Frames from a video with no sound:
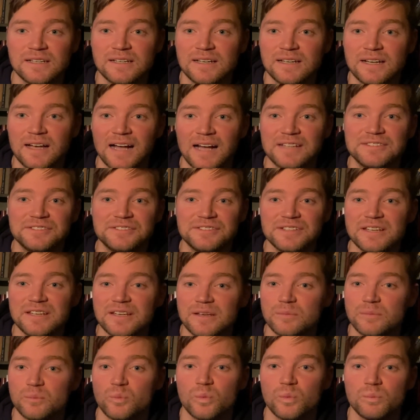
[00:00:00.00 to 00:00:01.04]
I see
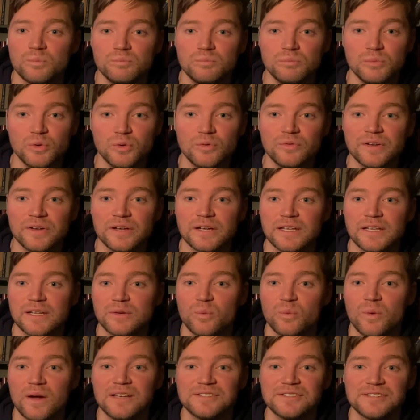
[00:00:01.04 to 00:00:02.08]
him moving in
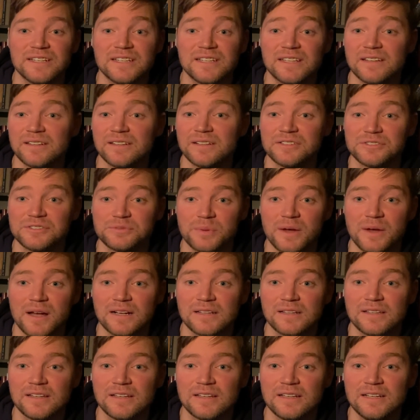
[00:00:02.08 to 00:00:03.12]
ways I didn't
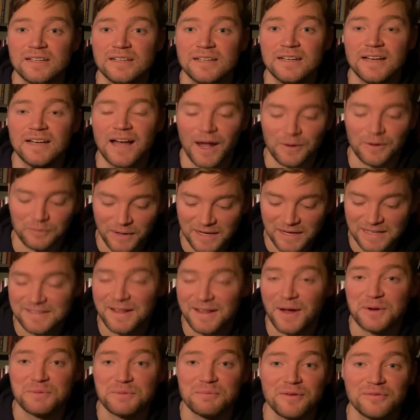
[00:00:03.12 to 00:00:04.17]
expect. I write it down
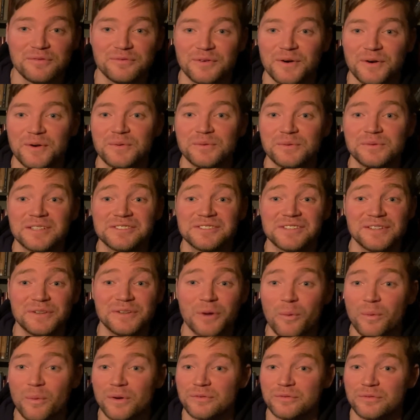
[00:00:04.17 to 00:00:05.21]
on my phone because I don't
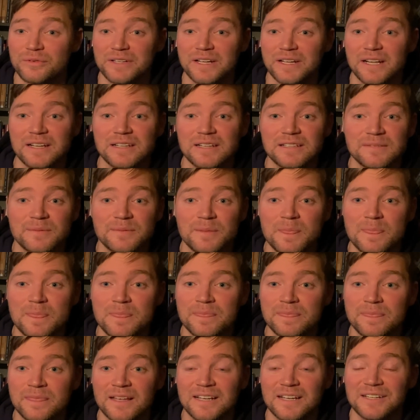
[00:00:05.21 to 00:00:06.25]
want to forget it.
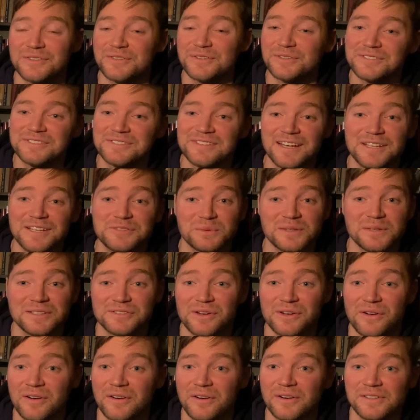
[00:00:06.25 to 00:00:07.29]
Because there's days when it's
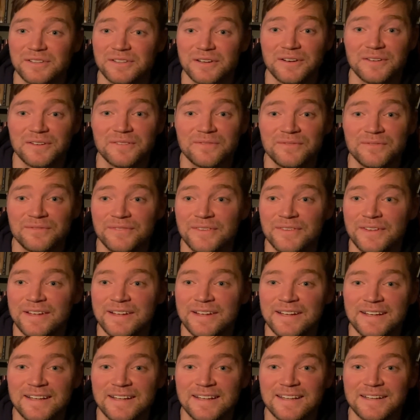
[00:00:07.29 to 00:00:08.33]
hard, y'all.
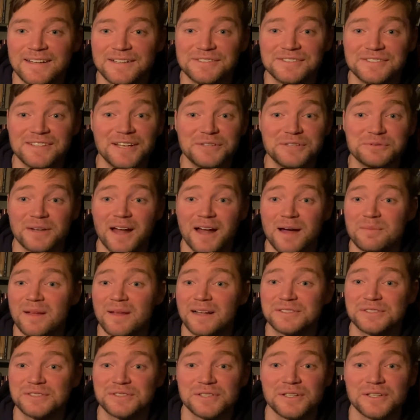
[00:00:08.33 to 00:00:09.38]
There's days when I'm not
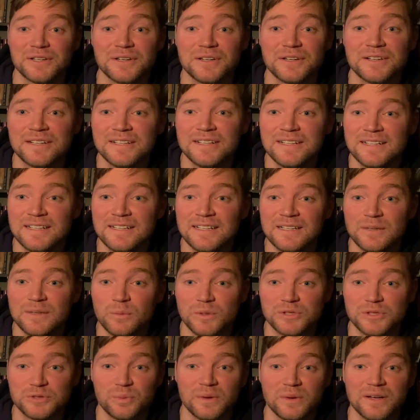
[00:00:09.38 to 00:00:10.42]
sure
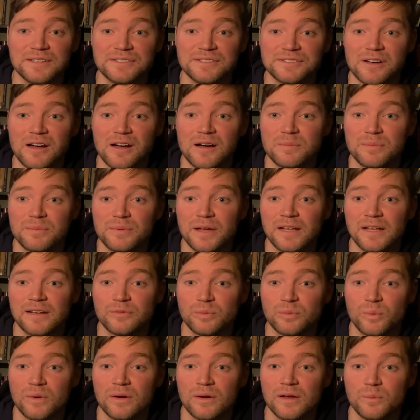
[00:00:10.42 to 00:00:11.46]
which way is up and if
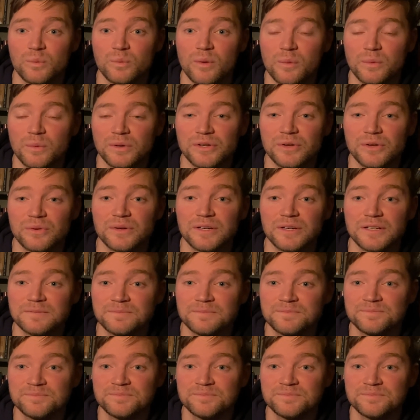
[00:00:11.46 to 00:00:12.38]
and what we're doing,